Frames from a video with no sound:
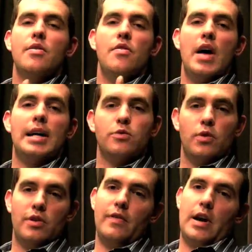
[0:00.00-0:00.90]
That's
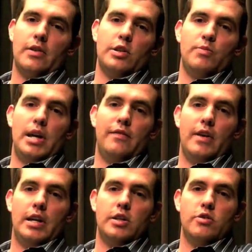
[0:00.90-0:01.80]
where the Falcons may
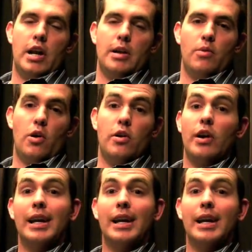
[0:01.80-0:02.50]
find a trading partner.